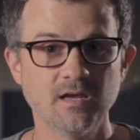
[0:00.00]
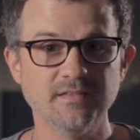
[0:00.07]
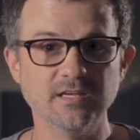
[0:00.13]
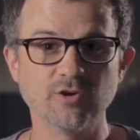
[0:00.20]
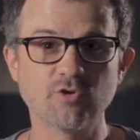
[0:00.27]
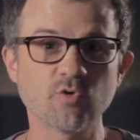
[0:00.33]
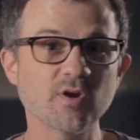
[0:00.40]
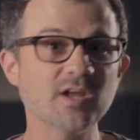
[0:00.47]

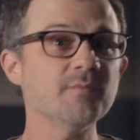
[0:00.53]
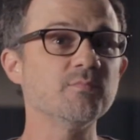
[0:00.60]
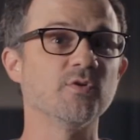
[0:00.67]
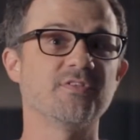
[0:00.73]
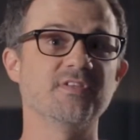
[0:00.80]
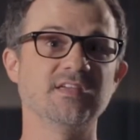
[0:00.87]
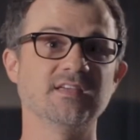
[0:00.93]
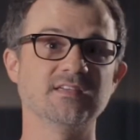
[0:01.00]
The
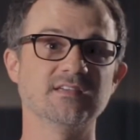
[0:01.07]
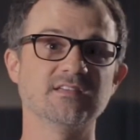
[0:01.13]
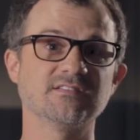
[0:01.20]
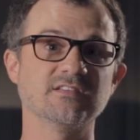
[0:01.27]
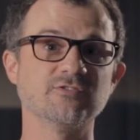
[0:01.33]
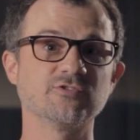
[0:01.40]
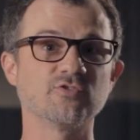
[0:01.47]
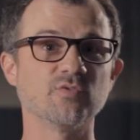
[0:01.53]
incredible thing
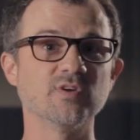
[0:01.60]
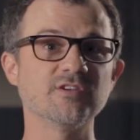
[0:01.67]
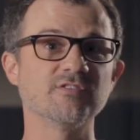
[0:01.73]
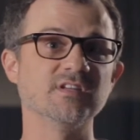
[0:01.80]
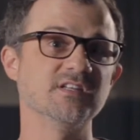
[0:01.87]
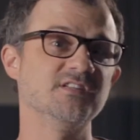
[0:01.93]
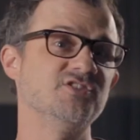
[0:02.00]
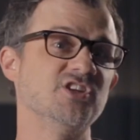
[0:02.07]
is, in
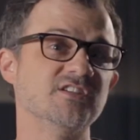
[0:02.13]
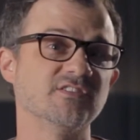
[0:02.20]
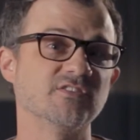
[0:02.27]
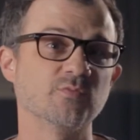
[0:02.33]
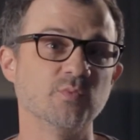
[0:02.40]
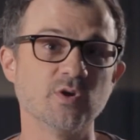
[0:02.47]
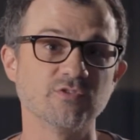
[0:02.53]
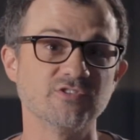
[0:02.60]
surrendering to
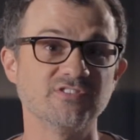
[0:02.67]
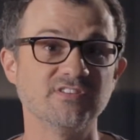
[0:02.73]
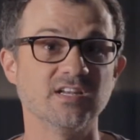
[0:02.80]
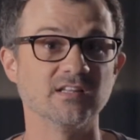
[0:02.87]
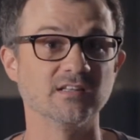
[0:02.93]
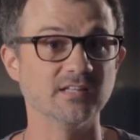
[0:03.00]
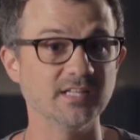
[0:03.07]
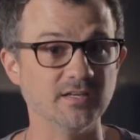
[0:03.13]
Jesus, we don't just
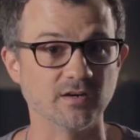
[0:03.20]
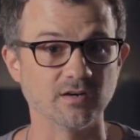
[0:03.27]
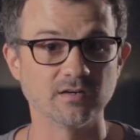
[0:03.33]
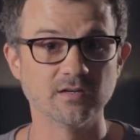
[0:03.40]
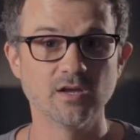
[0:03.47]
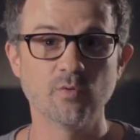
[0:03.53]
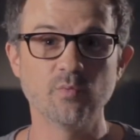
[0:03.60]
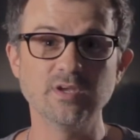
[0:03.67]
get a leader,
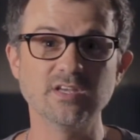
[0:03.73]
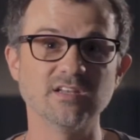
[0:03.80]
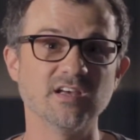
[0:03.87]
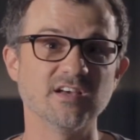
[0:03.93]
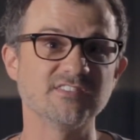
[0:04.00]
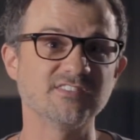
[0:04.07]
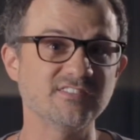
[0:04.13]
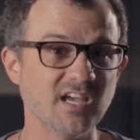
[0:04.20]
we get
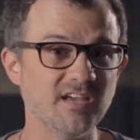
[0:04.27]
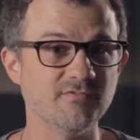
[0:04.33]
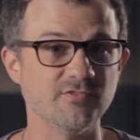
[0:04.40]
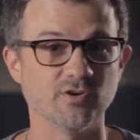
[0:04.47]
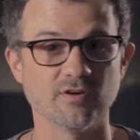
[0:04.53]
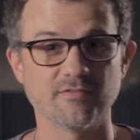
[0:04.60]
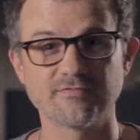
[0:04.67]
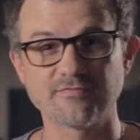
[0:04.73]
a
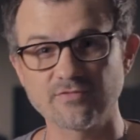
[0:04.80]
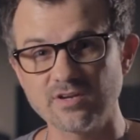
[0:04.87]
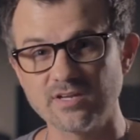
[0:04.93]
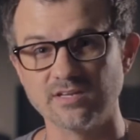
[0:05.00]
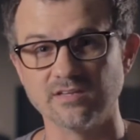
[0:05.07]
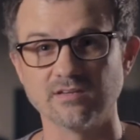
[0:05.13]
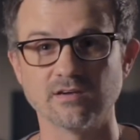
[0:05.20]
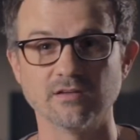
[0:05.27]
savior, a
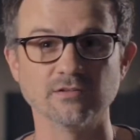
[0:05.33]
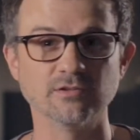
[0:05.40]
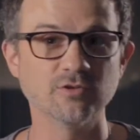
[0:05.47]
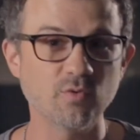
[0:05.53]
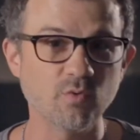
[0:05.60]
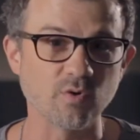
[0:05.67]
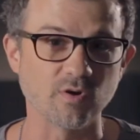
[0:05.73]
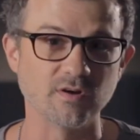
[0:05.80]
friend, a
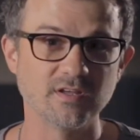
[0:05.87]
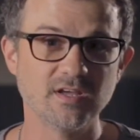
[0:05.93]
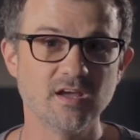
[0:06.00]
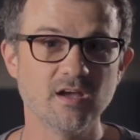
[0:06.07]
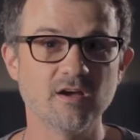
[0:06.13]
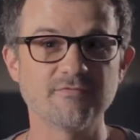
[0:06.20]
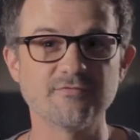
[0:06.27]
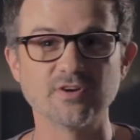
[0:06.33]
Lord,
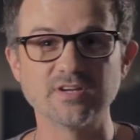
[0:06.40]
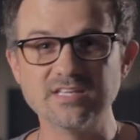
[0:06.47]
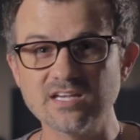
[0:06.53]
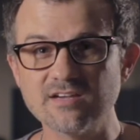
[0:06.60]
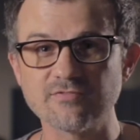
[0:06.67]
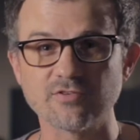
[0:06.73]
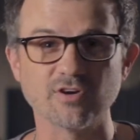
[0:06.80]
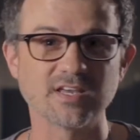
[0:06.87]
a
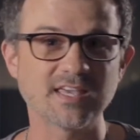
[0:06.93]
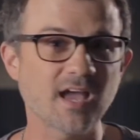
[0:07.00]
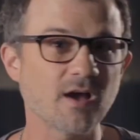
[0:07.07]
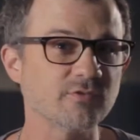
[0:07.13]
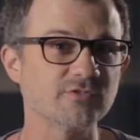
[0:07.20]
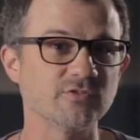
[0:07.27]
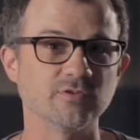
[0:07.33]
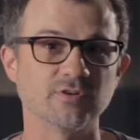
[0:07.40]
forgiver, a
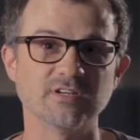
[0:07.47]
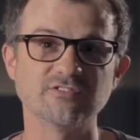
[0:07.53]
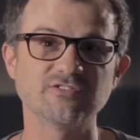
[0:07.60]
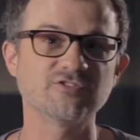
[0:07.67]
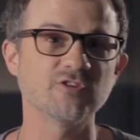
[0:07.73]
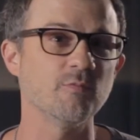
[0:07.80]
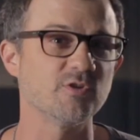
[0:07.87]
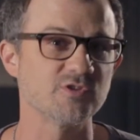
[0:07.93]
counselor, and
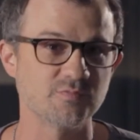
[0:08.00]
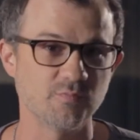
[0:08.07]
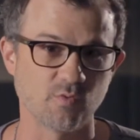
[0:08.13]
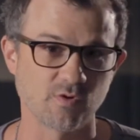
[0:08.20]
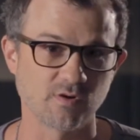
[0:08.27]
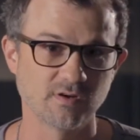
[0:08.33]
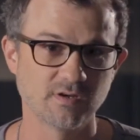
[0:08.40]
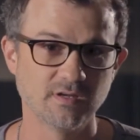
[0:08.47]
so much
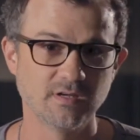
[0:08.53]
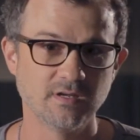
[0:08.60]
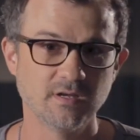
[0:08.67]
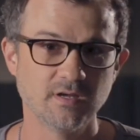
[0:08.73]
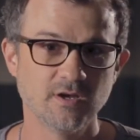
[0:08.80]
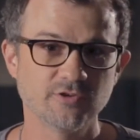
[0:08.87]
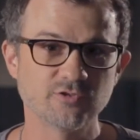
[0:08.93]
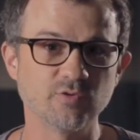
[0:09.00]
more.
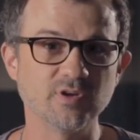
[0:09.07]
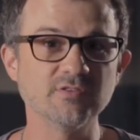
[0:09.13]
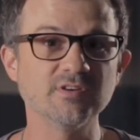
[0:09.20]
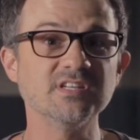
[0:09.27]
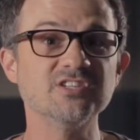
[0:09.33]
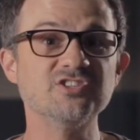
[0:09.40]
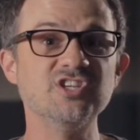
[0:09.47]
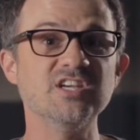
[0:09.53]

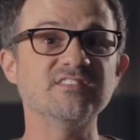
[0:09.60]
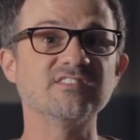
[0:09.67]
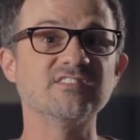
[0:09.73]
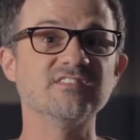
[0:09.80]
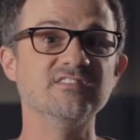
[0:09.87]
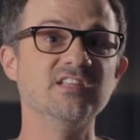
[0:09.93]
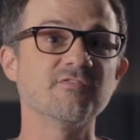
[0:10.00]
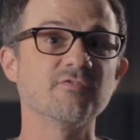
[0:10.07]
Surrendering to
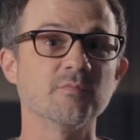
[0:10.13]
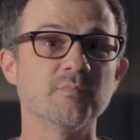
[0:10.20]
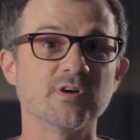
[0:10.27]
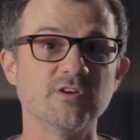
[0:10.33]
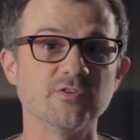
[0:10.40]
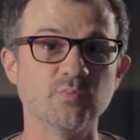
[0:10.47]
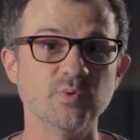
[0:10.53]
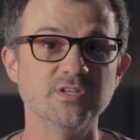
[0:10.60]
Jesus is different
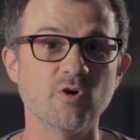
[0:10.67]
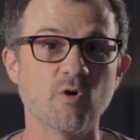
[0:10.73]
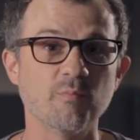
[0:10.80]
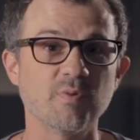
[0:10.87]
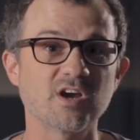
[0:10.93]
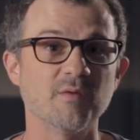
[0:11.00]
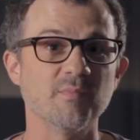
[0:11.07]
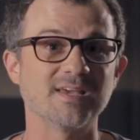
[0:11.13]
because we
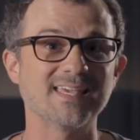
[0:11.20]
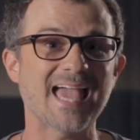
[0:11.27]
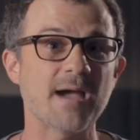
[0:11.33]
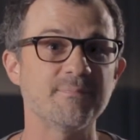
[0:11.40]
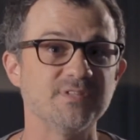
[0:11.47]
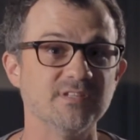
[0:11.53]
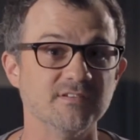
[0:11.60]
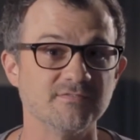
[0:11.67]
don't become a
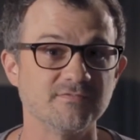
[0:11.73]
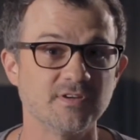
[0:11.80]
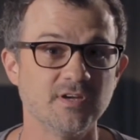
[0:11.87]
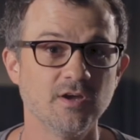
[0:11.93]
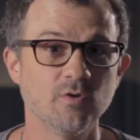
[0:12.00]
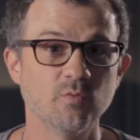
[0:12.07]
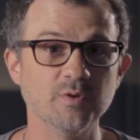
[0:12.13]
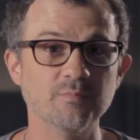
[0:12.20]
captive,
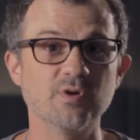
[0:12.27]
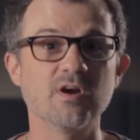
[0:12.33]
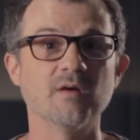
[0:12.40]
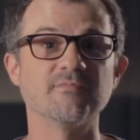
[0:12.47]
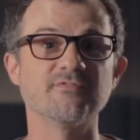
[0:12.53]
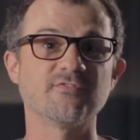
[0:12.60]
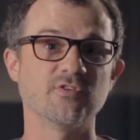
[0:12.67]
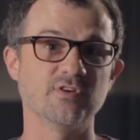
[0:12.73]
we
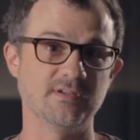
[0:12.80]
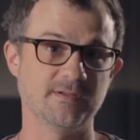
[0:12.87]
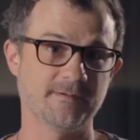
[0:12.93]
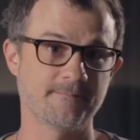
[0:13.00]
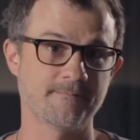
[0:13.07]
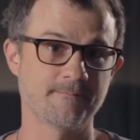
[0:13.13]
become free.